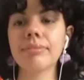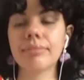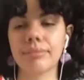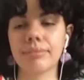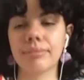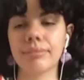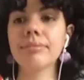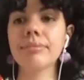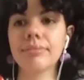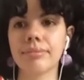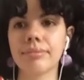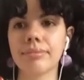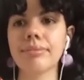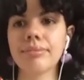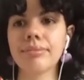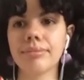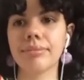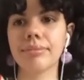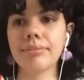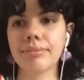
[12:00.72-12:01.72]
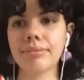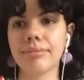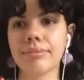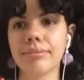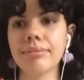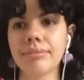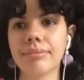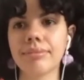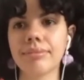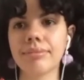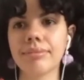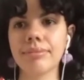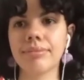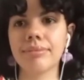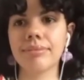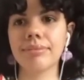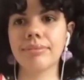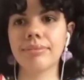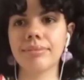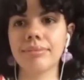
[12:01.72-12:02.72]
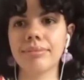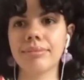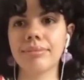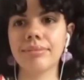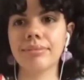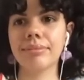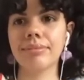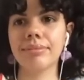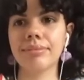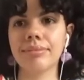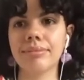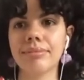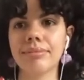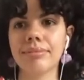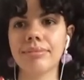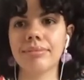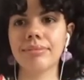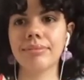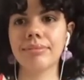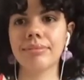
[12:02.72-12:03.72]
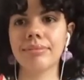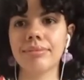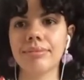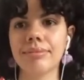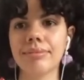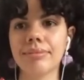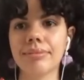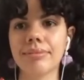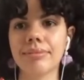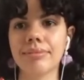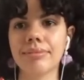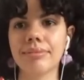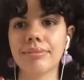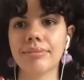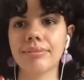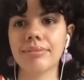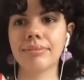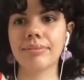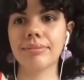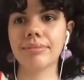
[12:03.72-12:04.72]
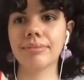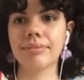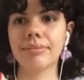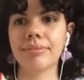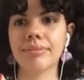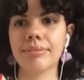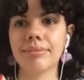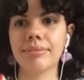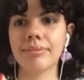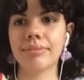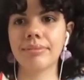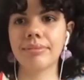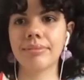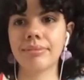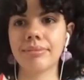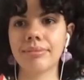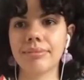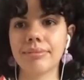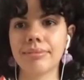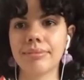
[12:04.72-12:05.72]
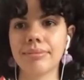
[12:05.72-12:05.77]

(not speaking)